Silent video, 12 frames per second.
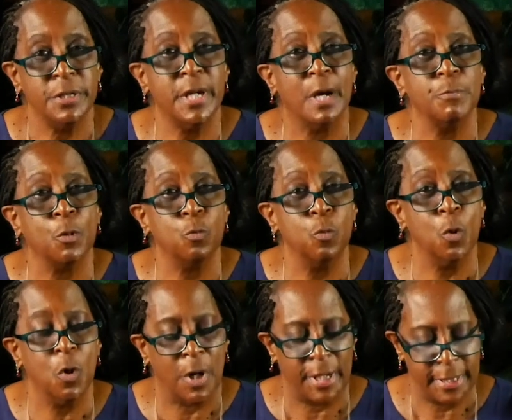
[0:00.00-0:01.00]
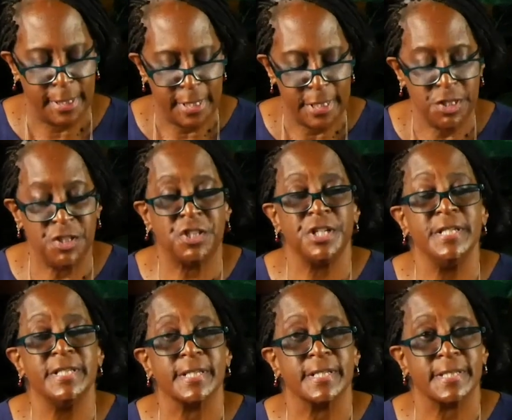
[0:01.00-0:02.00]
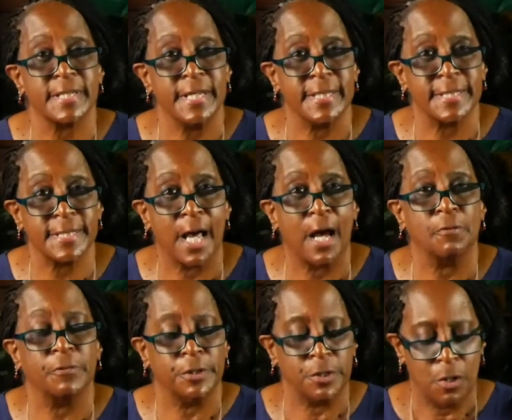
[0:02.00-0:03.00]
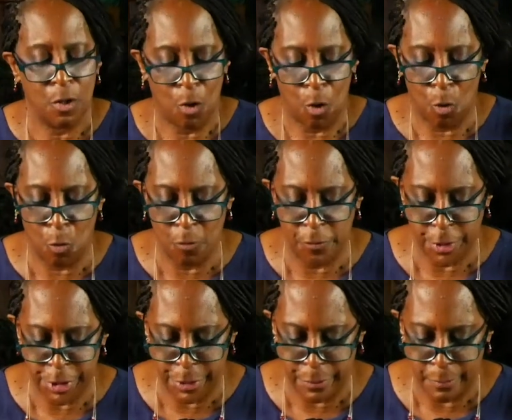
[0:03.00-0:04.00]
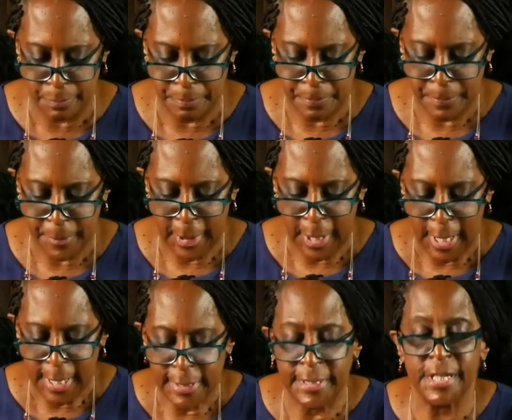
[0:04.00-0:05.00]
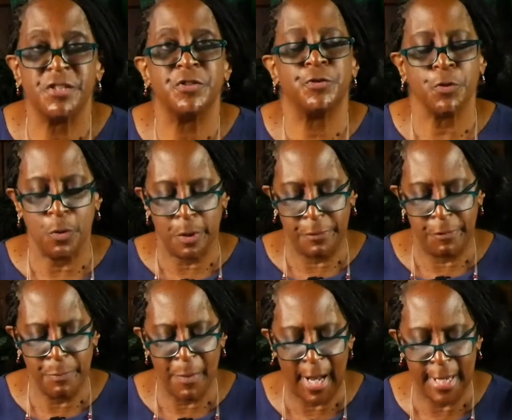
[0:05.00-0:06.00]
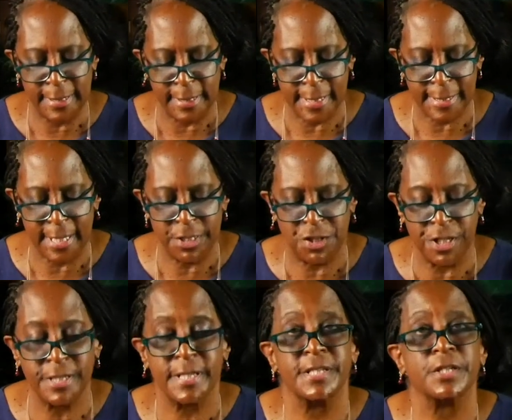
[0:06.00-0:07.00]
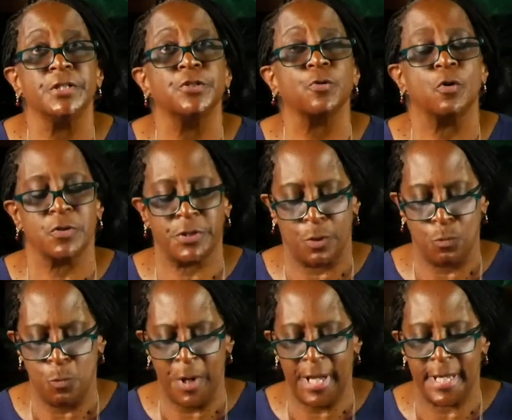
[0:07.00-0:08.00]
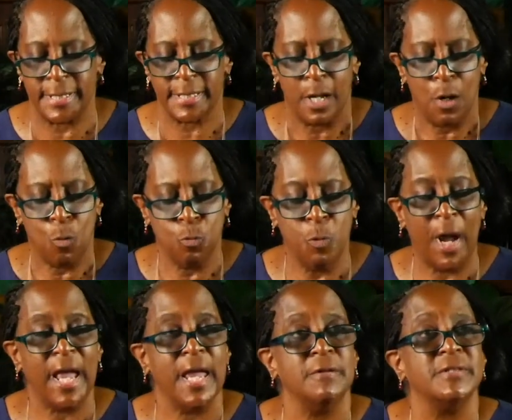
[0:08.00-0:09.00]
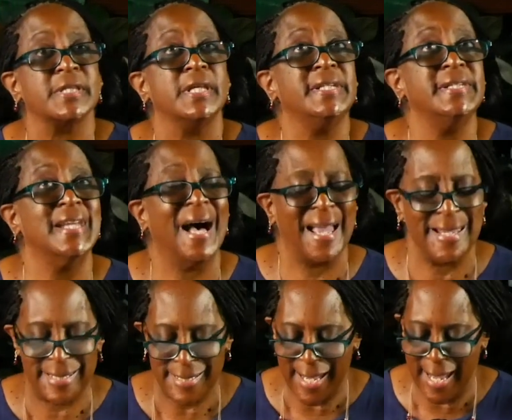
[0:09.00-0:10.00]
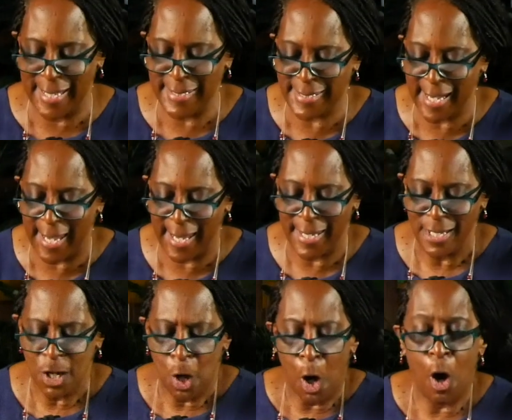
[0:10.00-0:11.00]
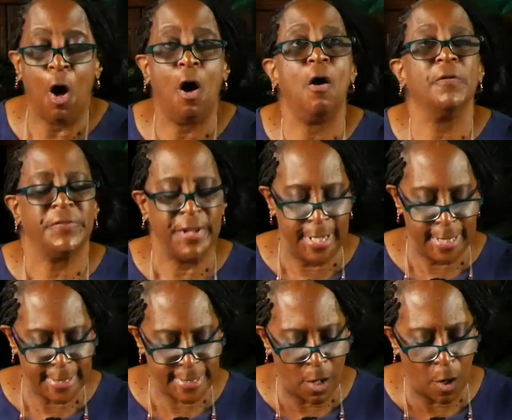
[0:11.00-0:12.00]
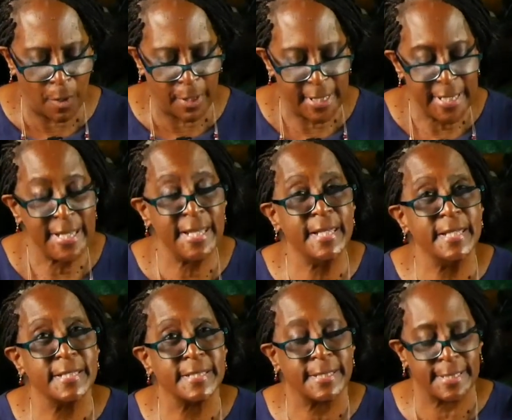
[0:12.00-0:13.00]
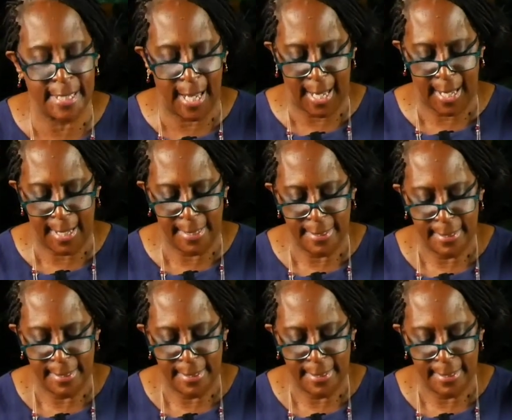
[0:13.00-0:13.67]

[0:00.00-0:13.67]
Number one, Jesus is sovereign over you. This story reminded us that Jesus controls the winds, waves, night, and day. All things are His design.